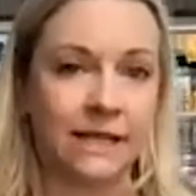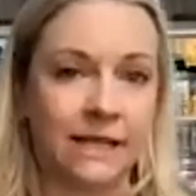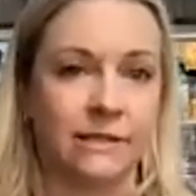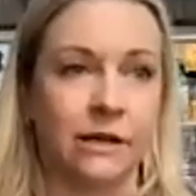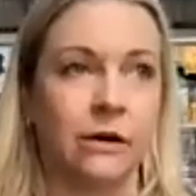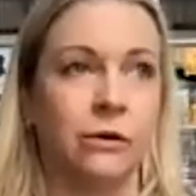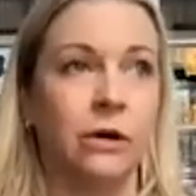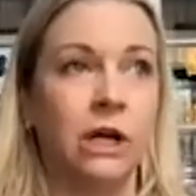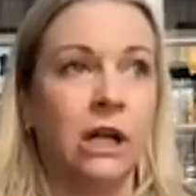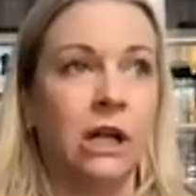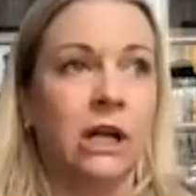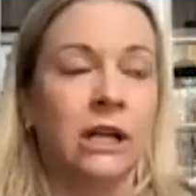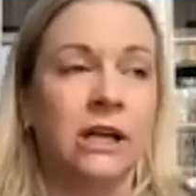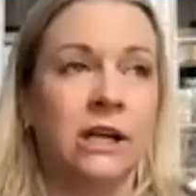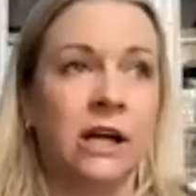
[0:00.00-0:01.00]
So,
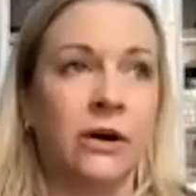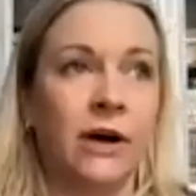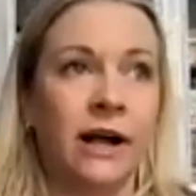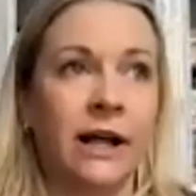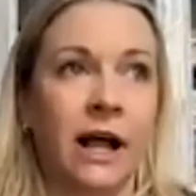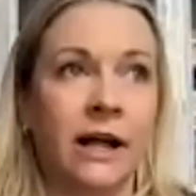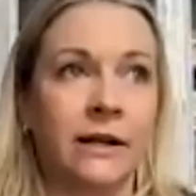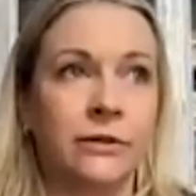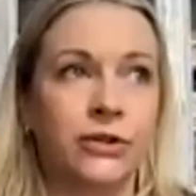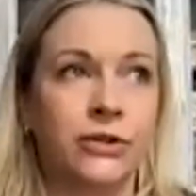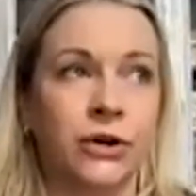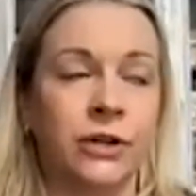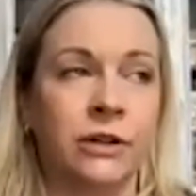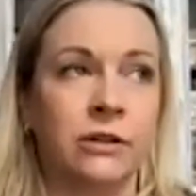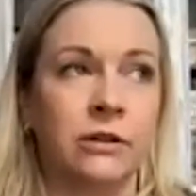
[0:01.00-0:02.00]
you know, I
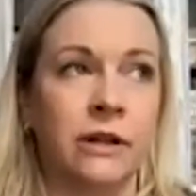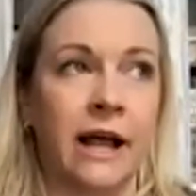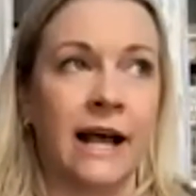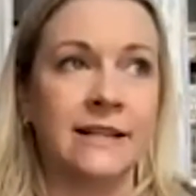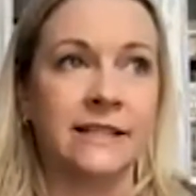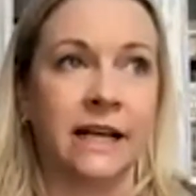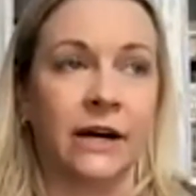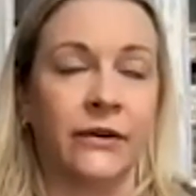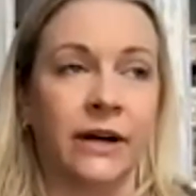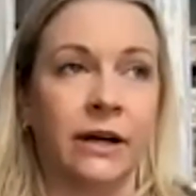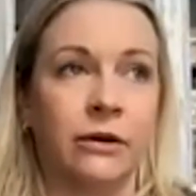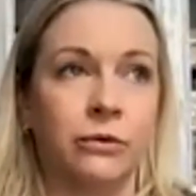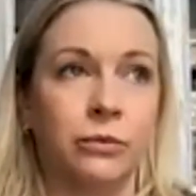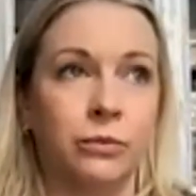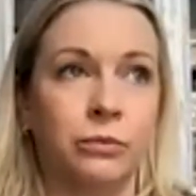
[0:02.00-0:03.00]
started asking
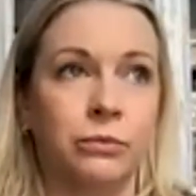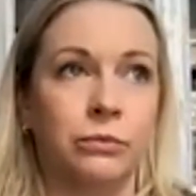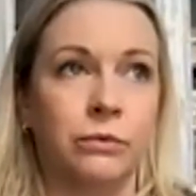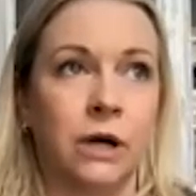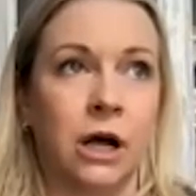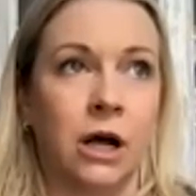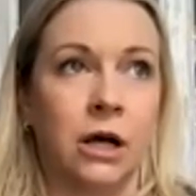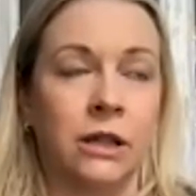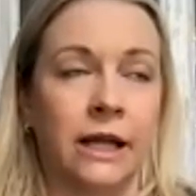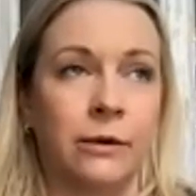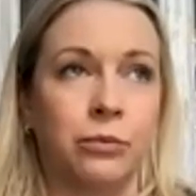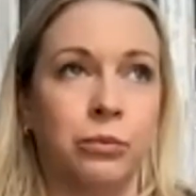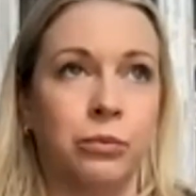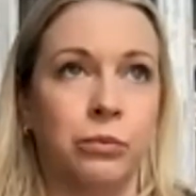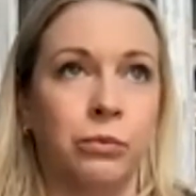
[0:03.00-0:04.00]
around, like,
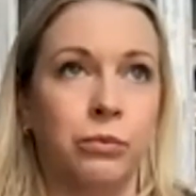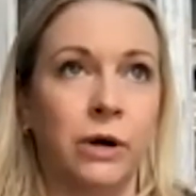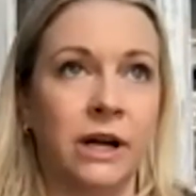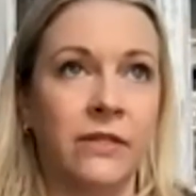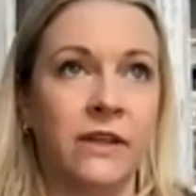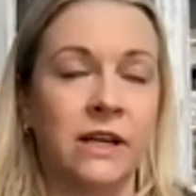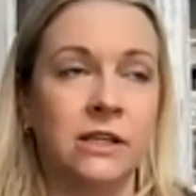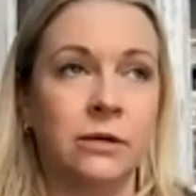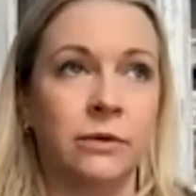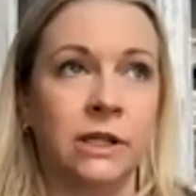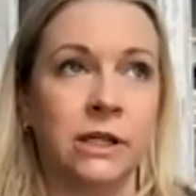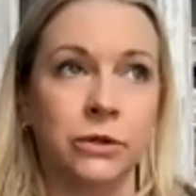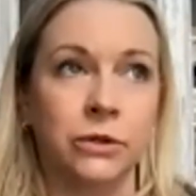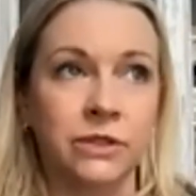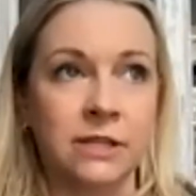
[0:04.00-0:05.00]
what did they do in
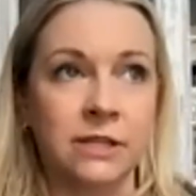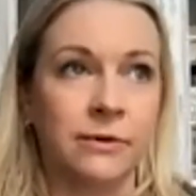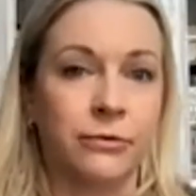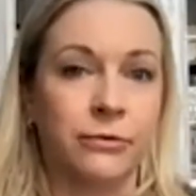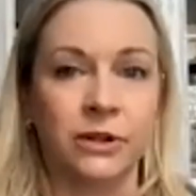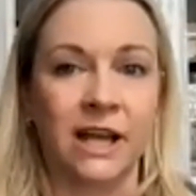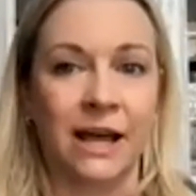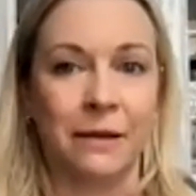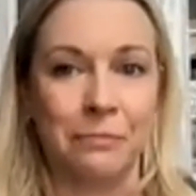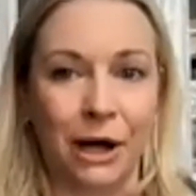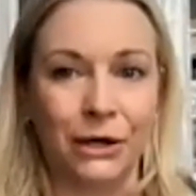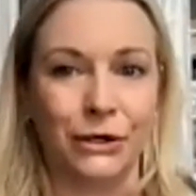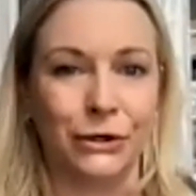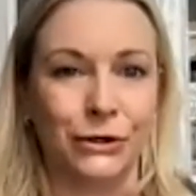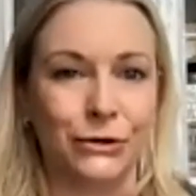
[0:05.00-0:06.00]
the old days before they had
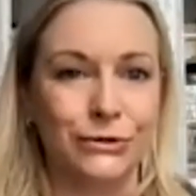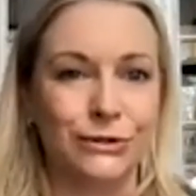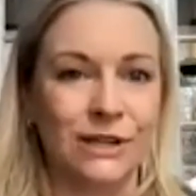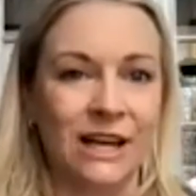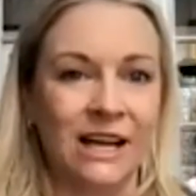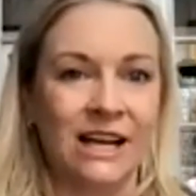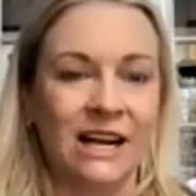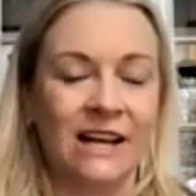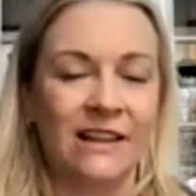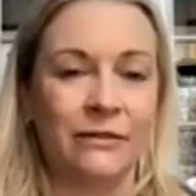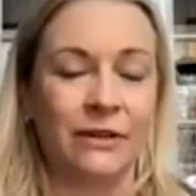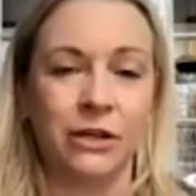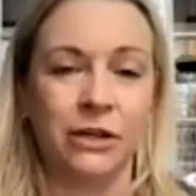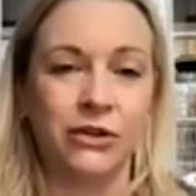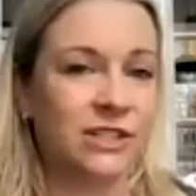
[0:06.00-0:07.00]
monitors? And they were
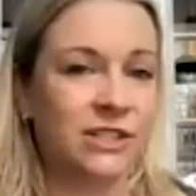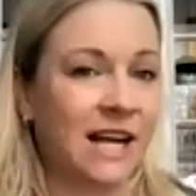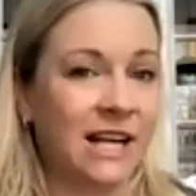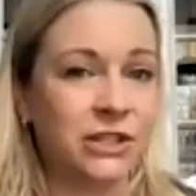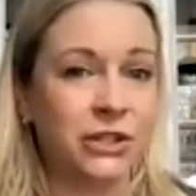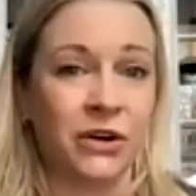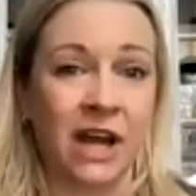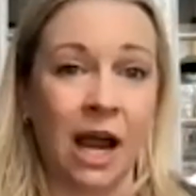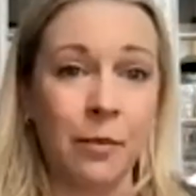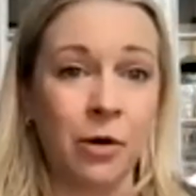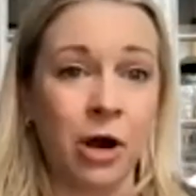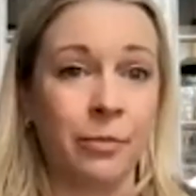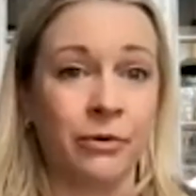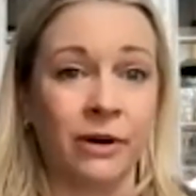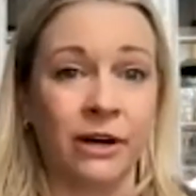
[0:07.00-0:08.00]
like, you just ask your camera
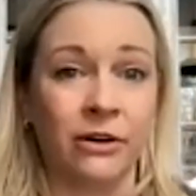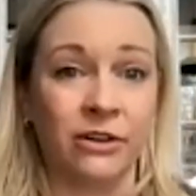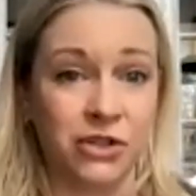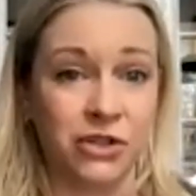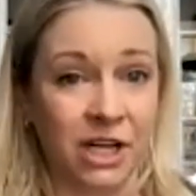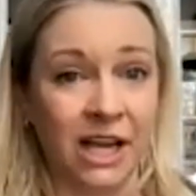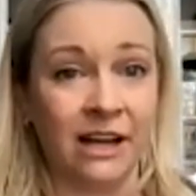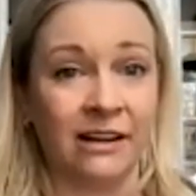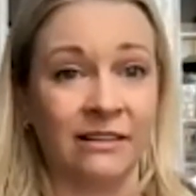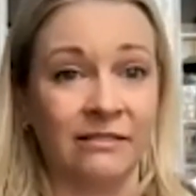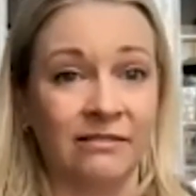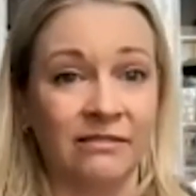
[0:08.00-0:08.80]
operator, did you get it?